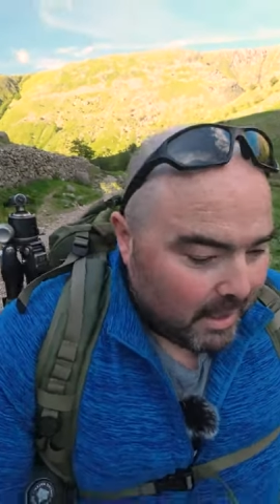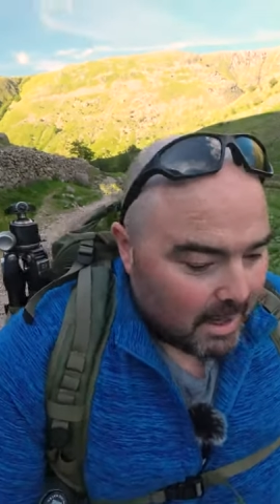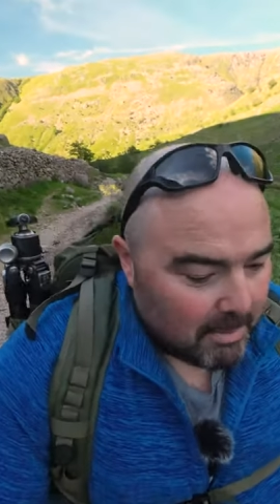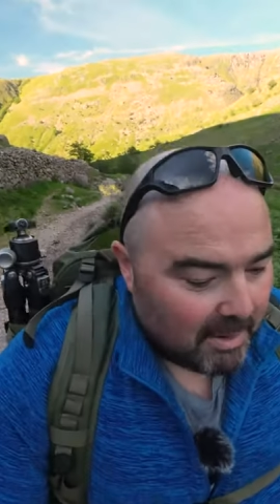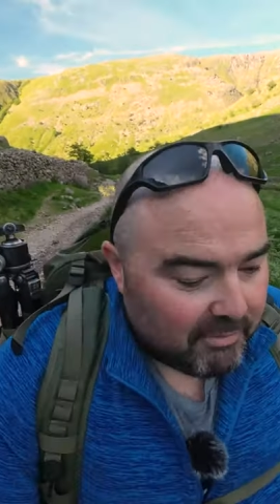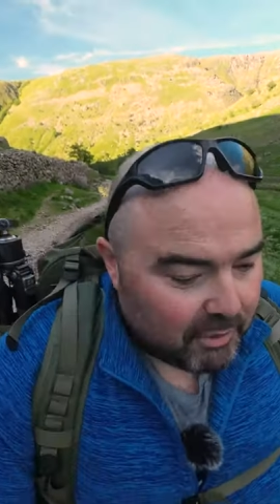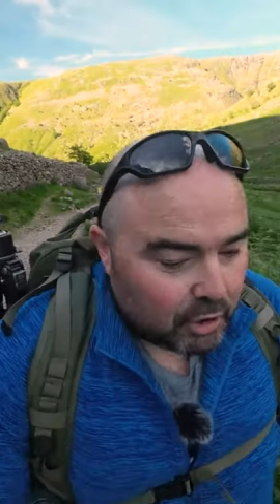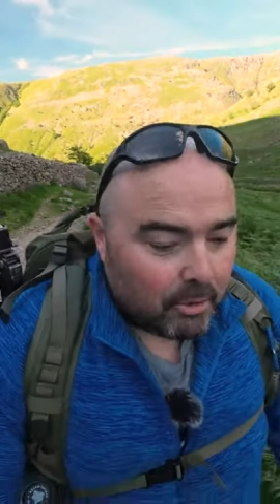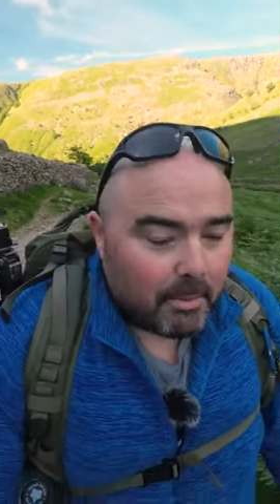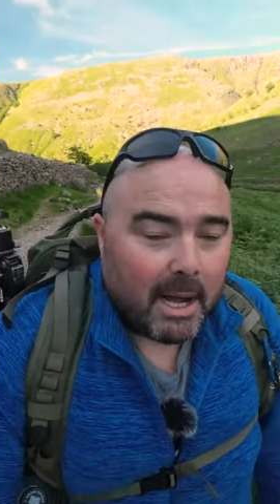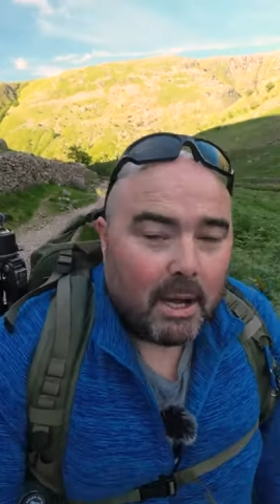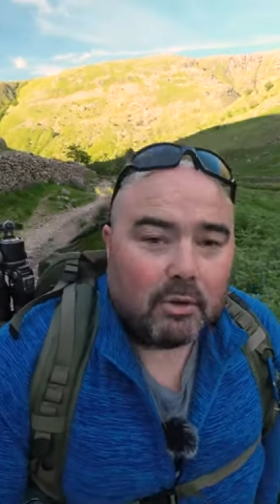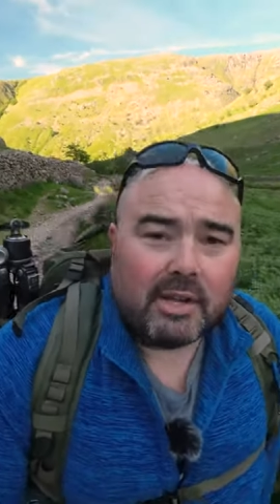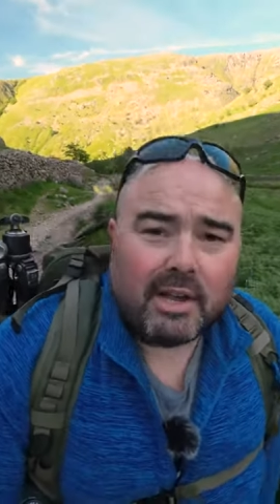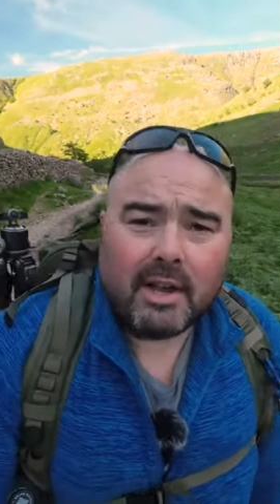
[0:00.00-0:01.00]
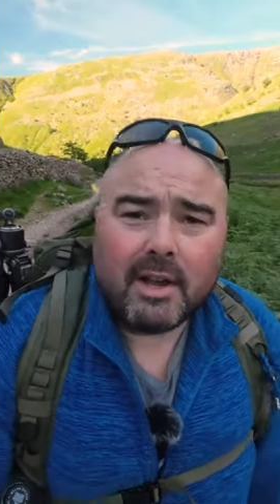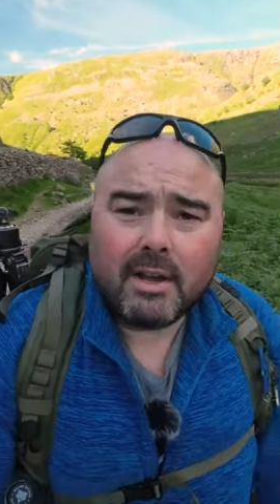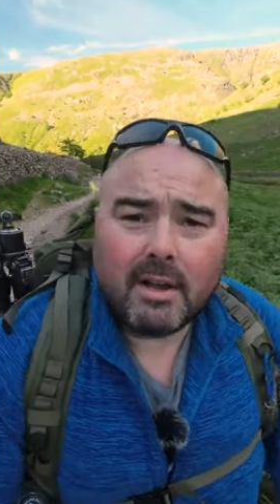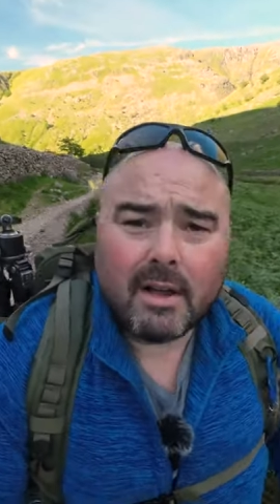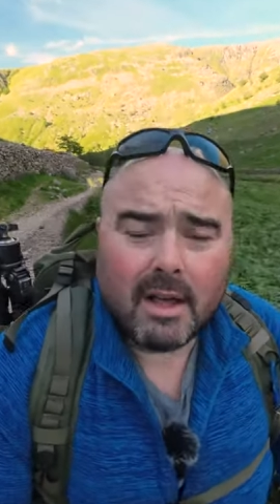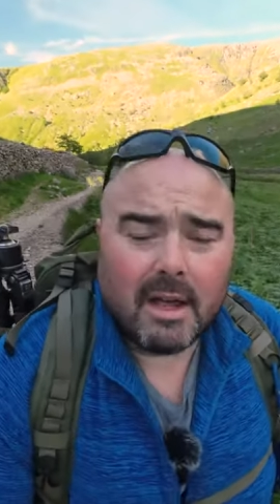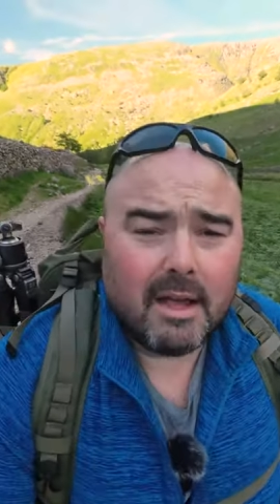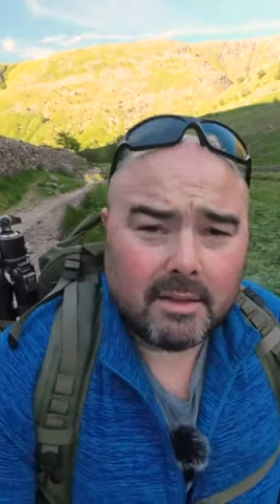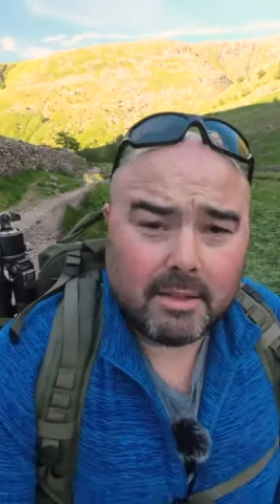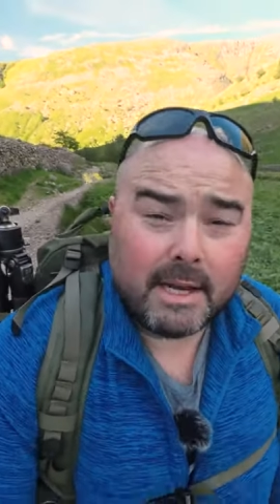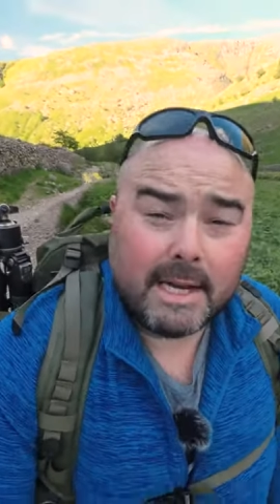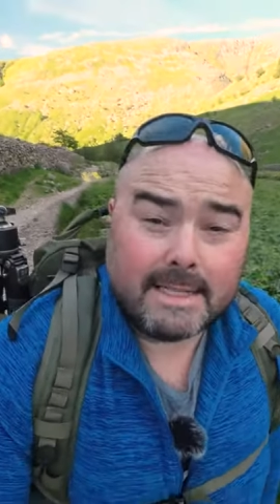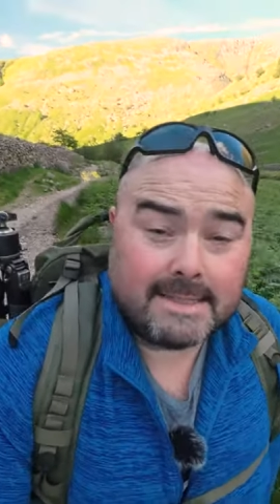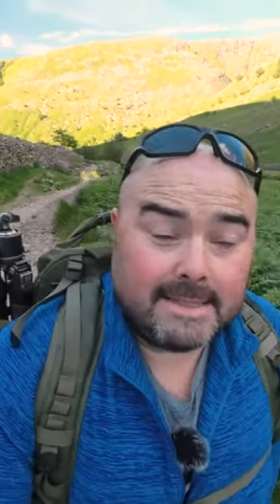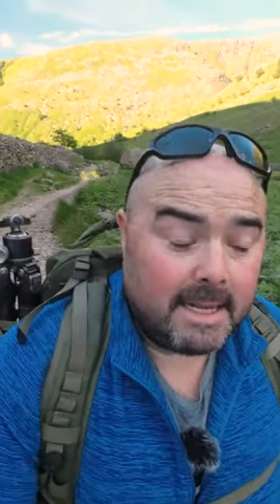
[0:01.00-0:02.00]
I'm having to come out the
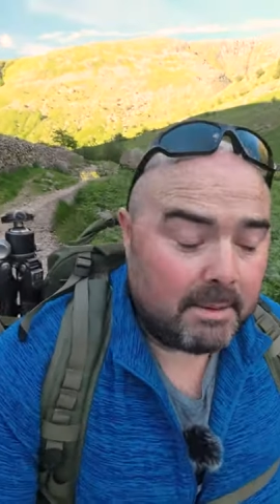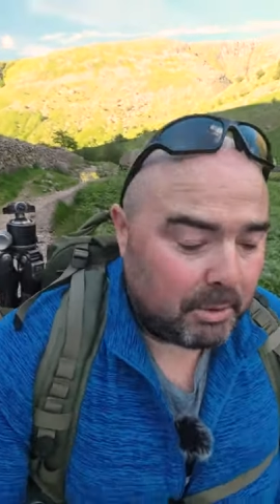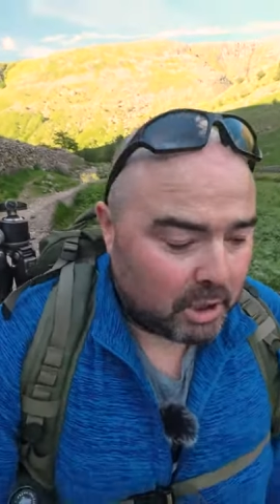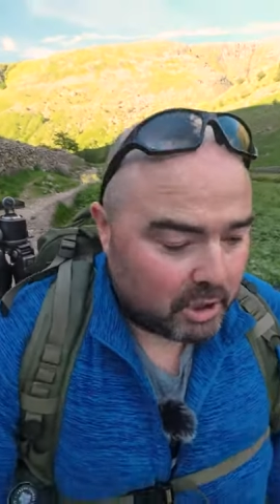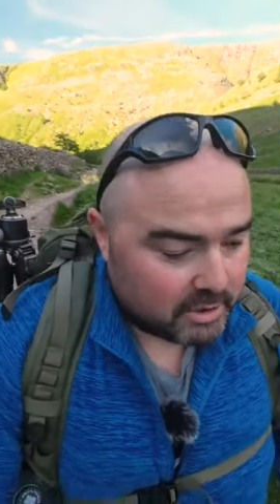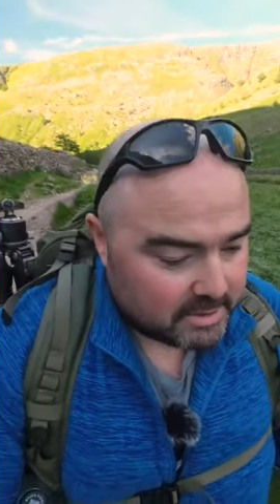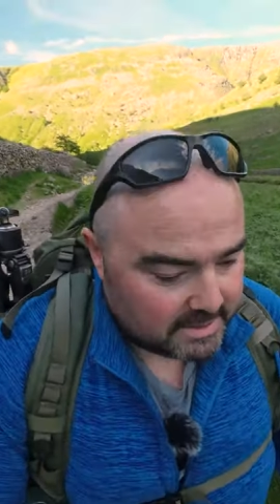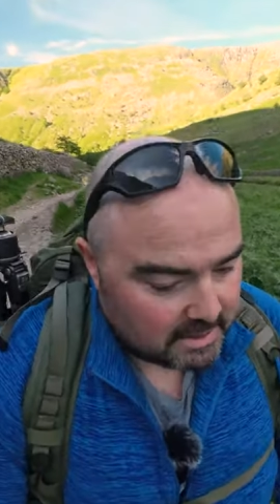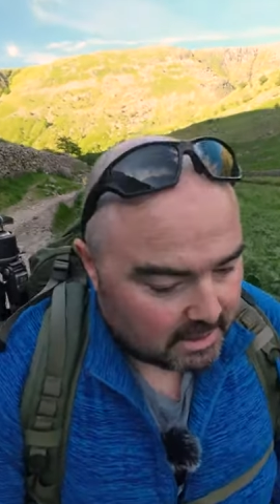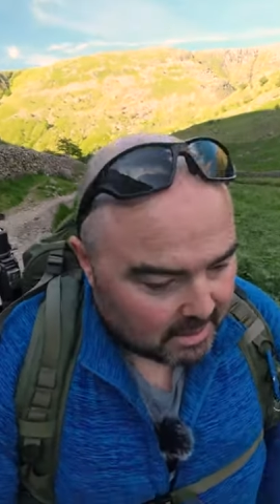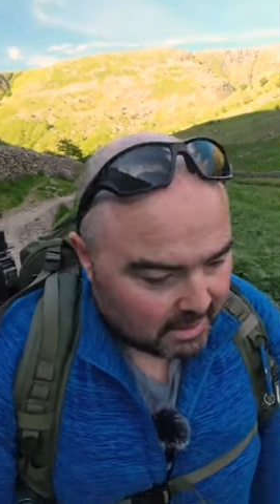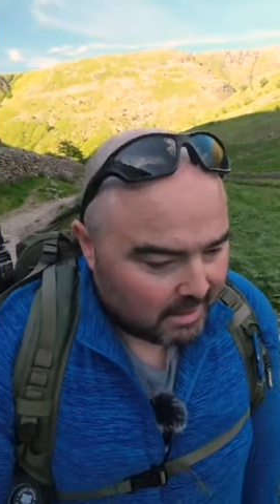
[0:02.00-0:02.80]
next day because,